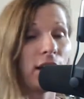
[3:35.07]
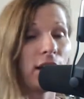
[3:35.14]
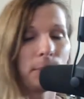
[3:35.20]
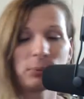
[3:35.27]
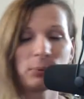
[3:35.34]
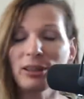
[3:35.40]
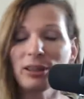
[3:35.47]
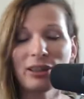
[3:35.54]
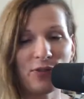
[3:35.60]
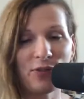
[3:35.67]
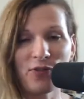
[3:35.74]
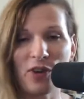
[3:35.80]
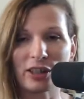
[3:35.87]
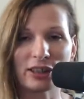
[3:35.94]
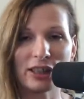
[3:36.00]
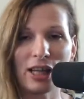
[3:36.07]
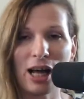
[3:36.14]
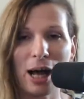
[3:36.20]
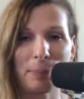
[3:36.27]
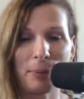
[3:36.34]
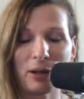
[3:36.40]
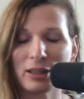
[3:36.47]
completely fucked it
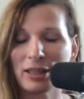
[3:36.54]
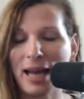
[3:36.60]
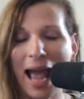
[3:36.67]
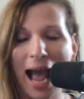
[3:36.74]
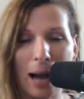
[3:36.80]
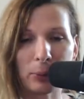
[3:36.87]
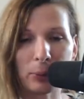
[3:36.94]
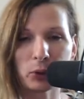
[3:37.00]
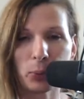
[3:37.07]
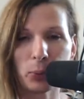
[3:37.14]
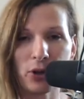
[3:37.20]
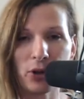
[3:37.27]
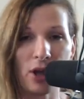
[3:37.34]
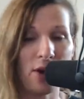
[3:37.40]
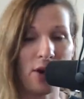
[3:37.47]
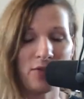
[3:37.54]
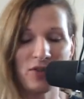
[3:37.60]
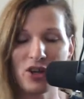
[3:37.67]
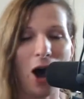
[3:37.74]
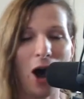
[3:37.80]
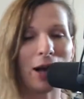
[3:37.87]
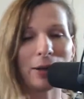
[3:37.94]
up on an hour's worth of
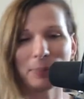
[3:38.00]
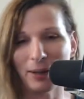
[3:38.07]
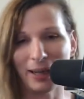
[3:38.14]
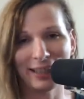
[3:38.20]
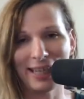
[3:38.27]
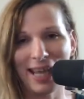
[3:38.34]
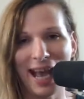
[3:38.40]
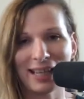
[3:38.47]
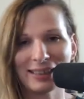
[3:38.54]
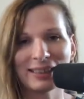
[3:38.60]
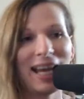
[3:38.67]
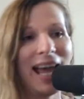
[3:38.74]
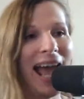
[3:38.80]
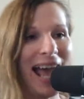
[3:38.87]
non-podcast.